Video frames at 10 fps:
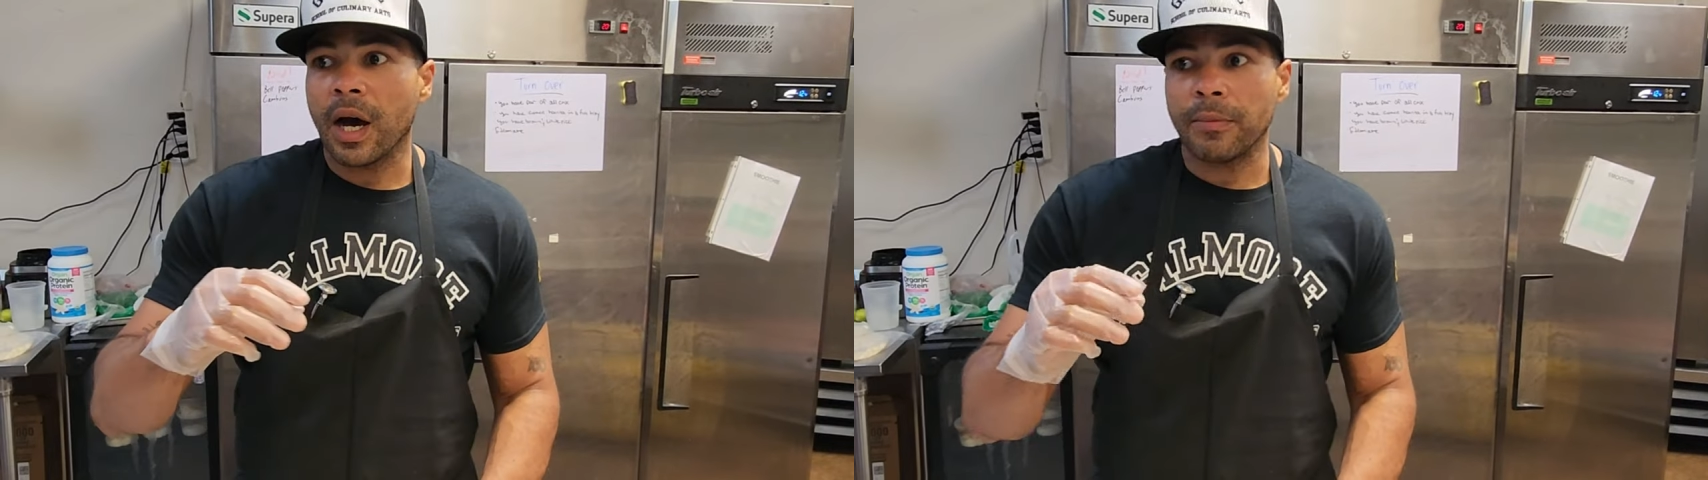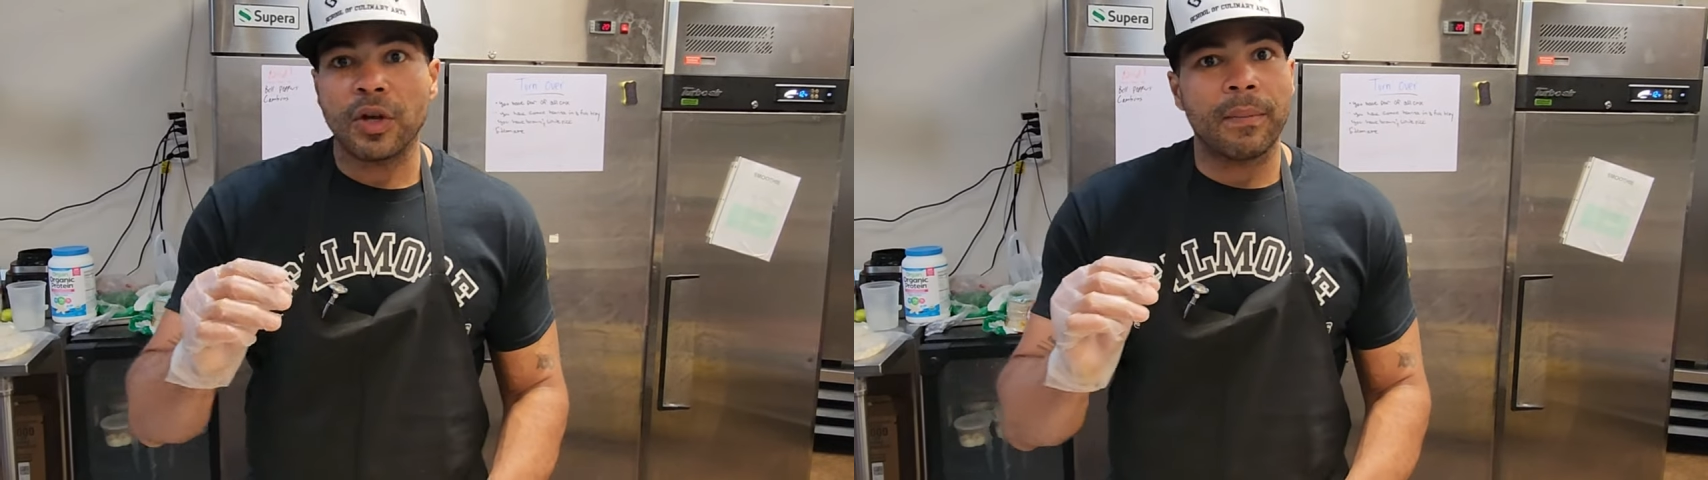
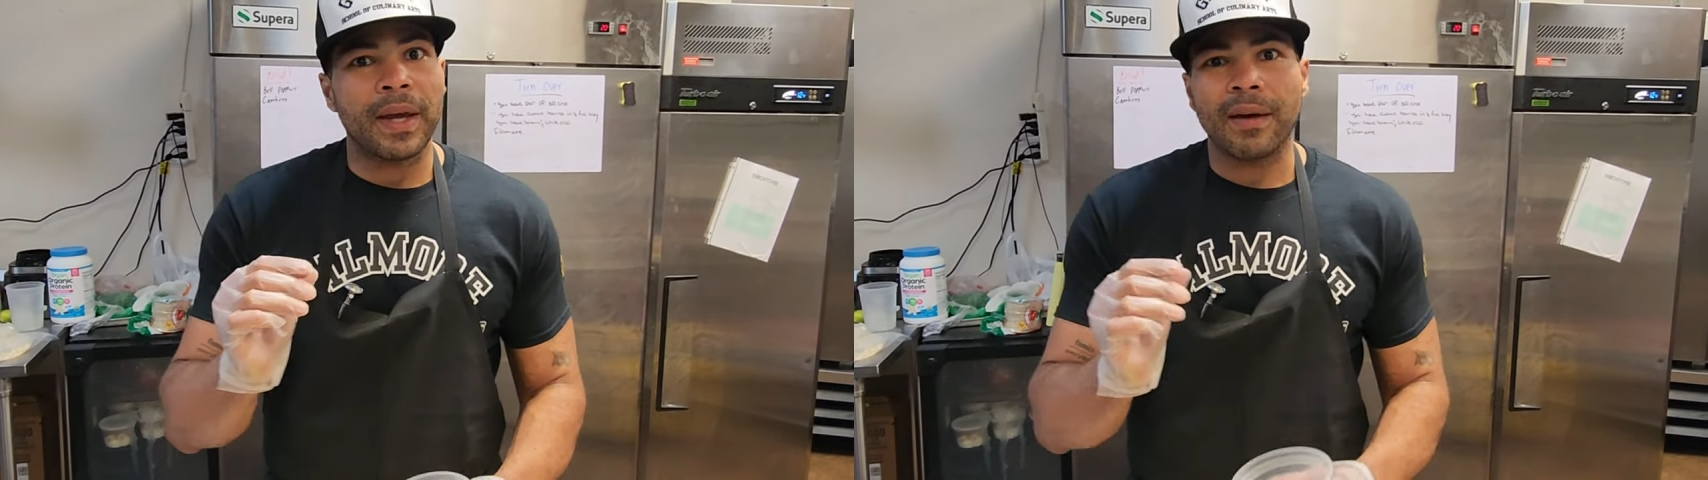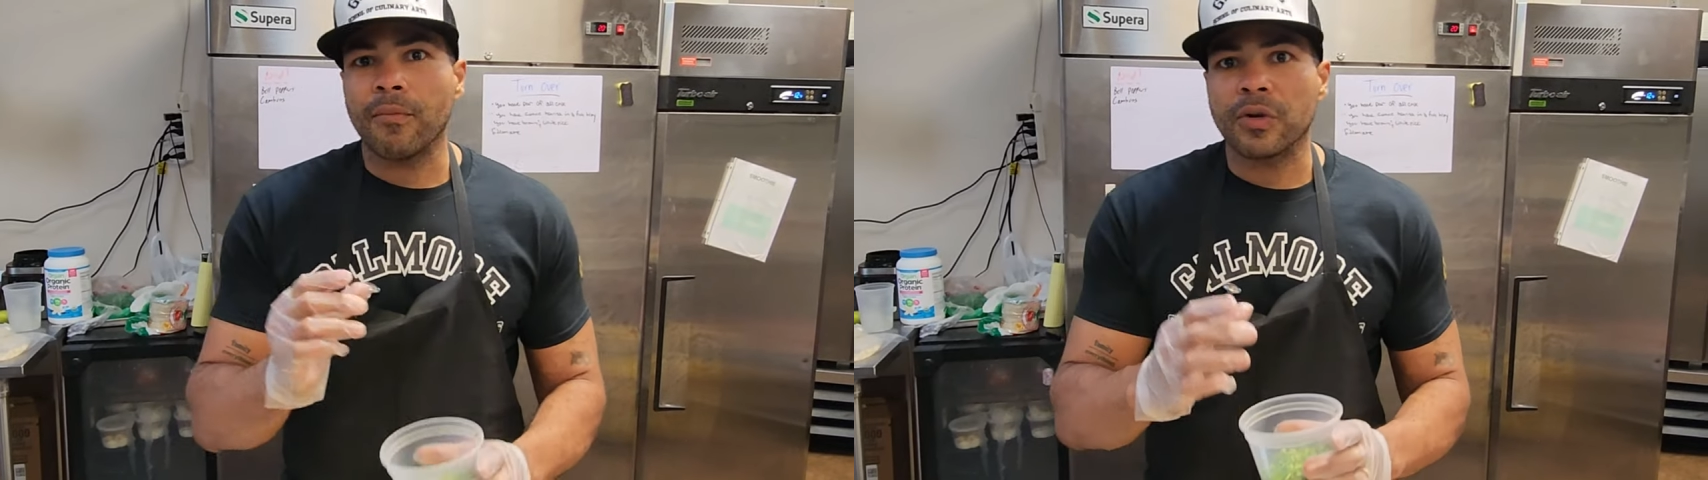You can make
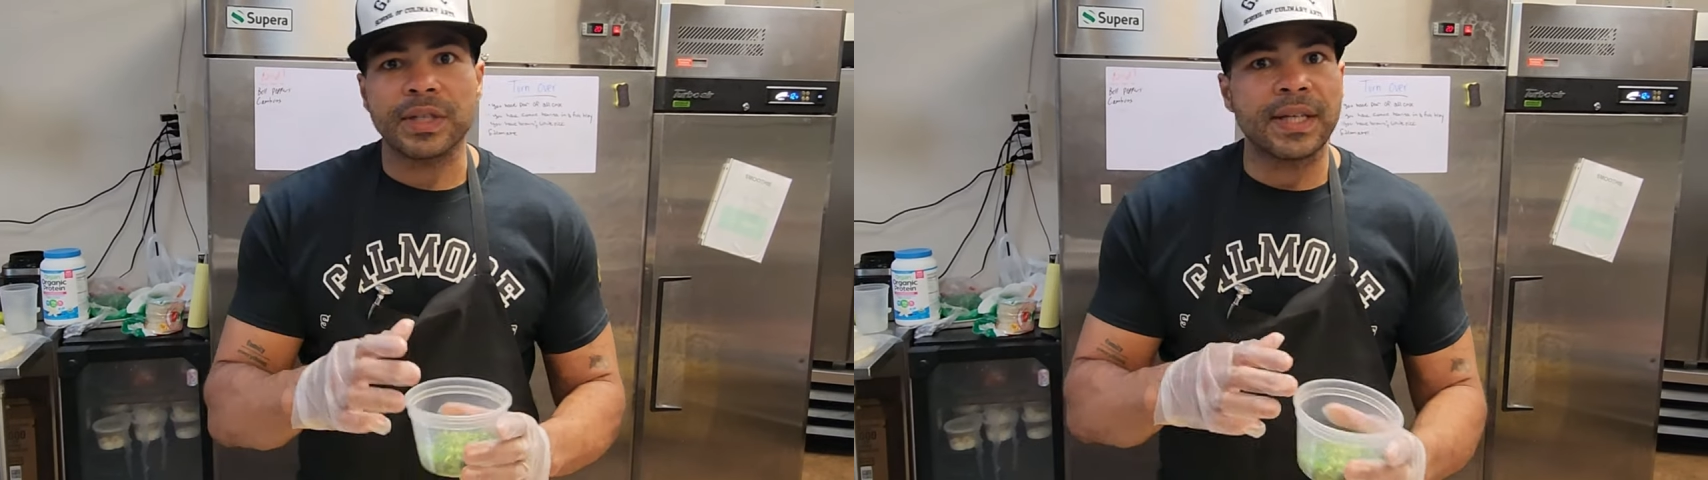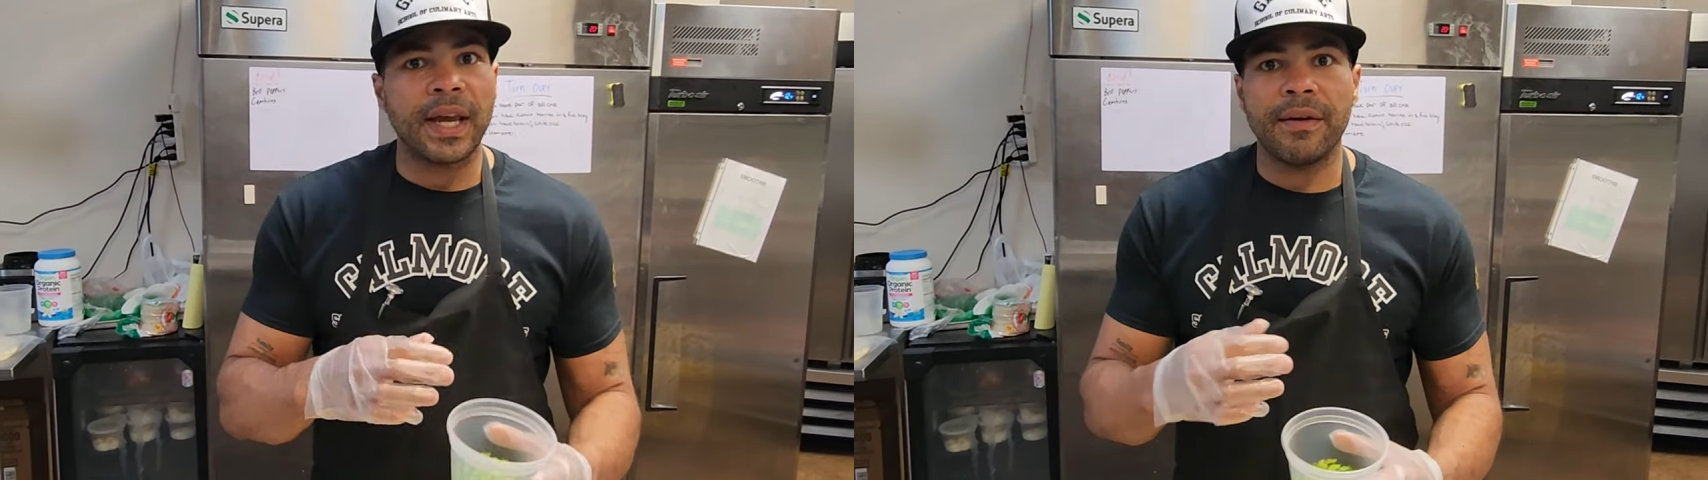them more
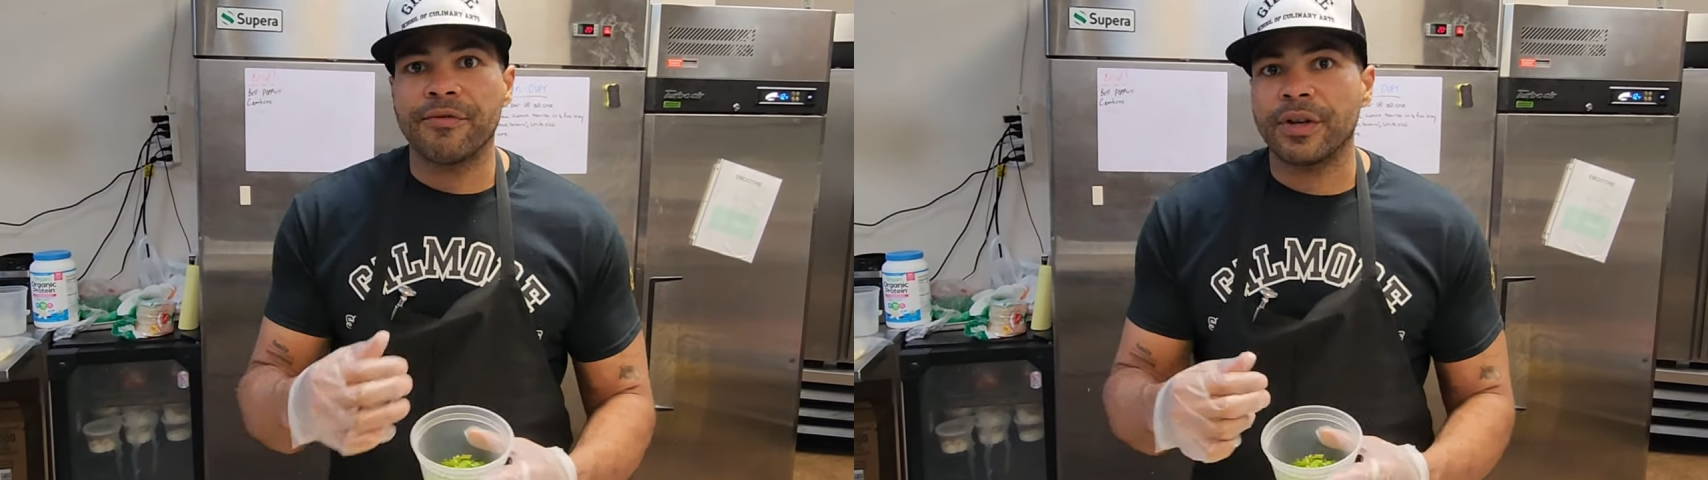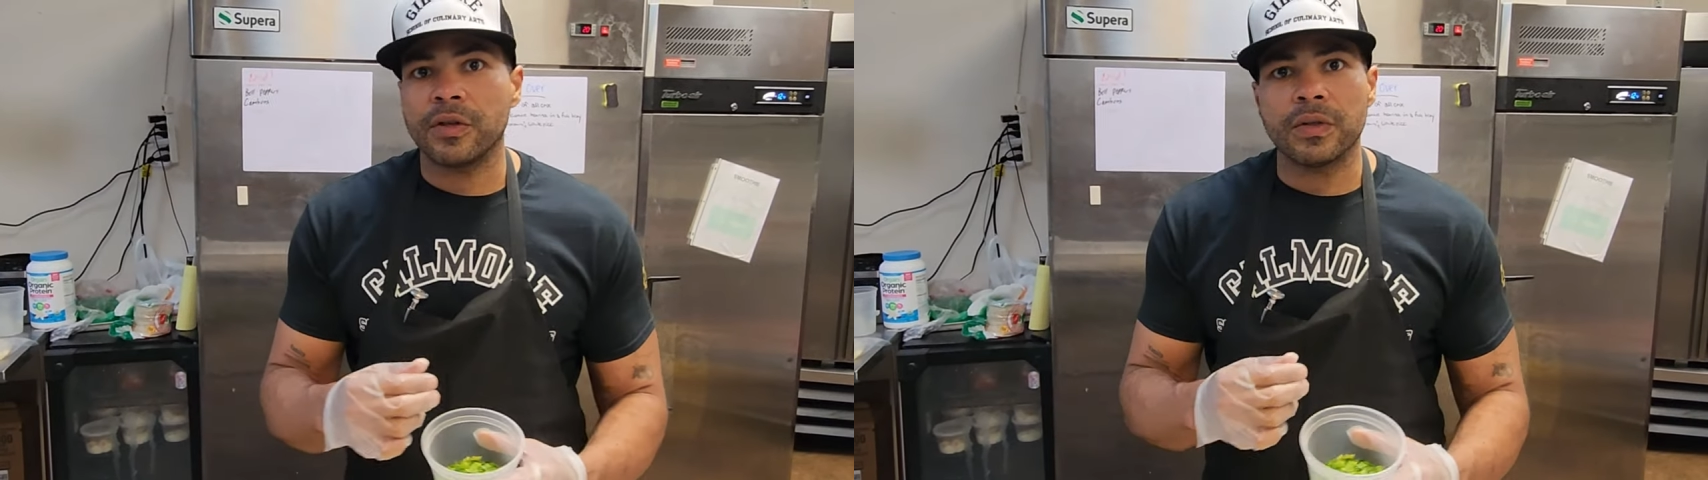
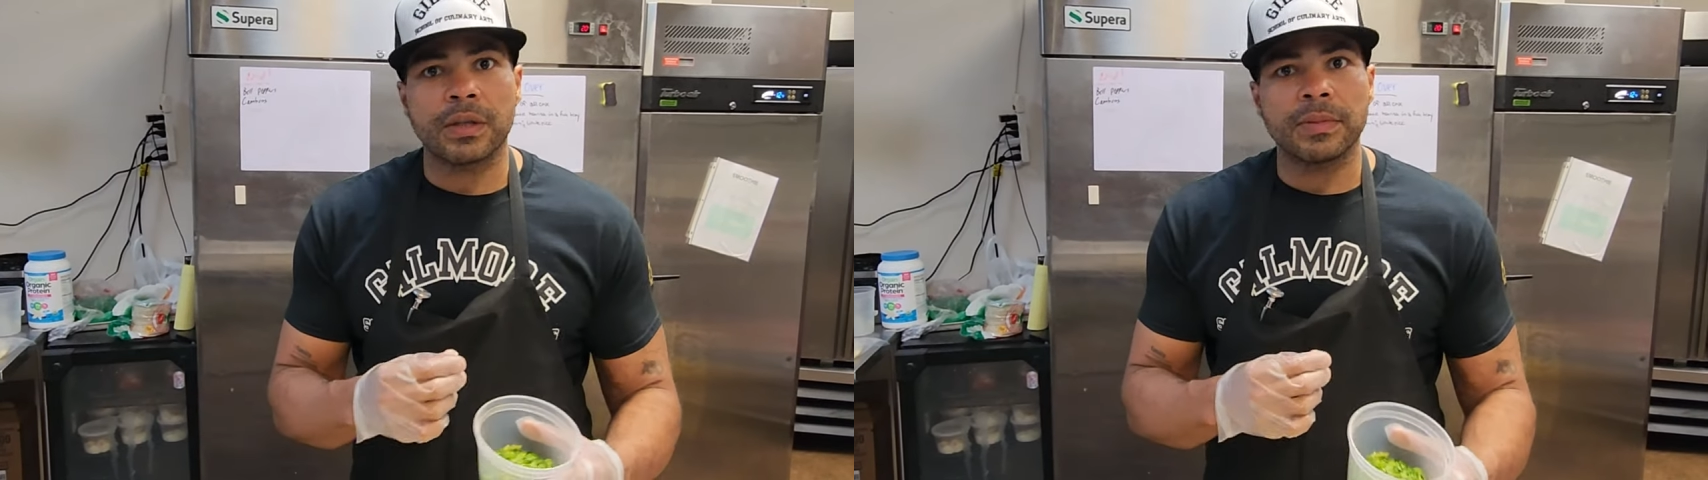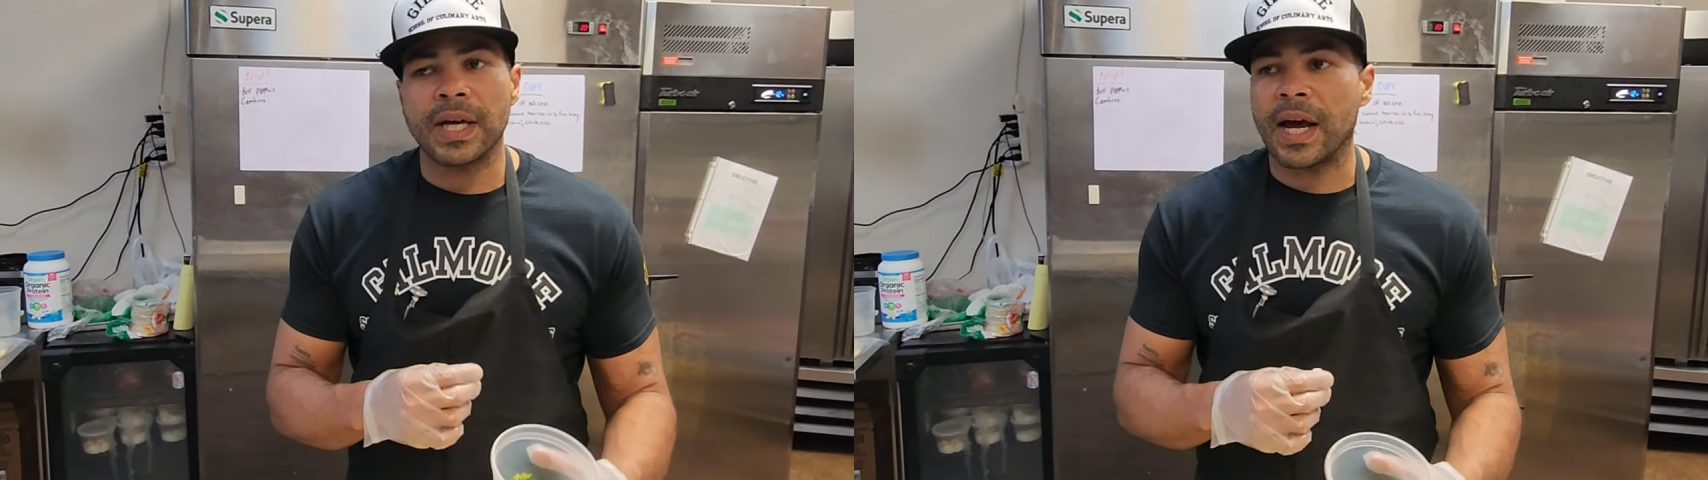savory, use
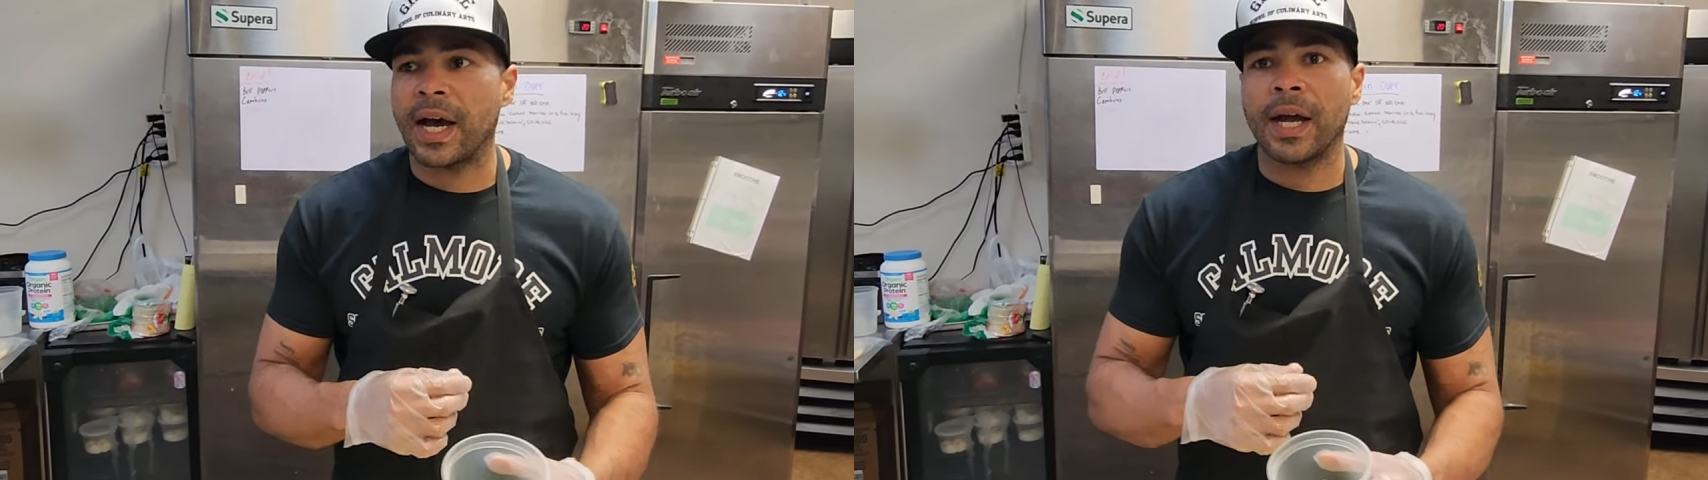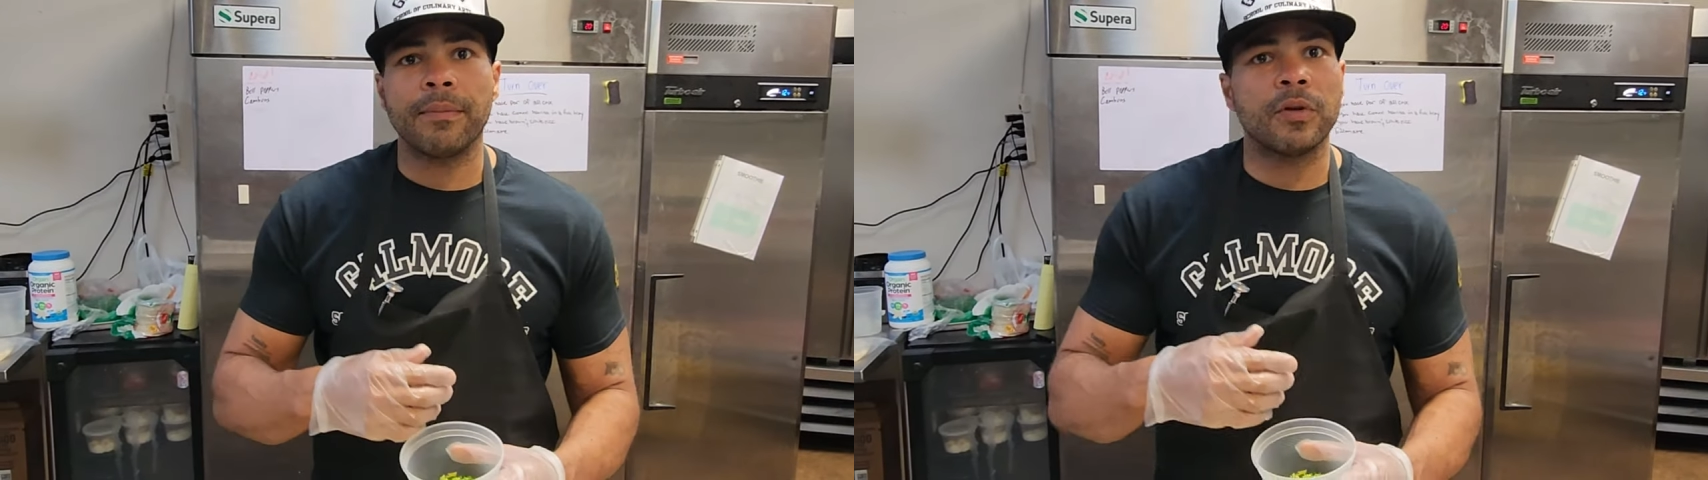some thyme,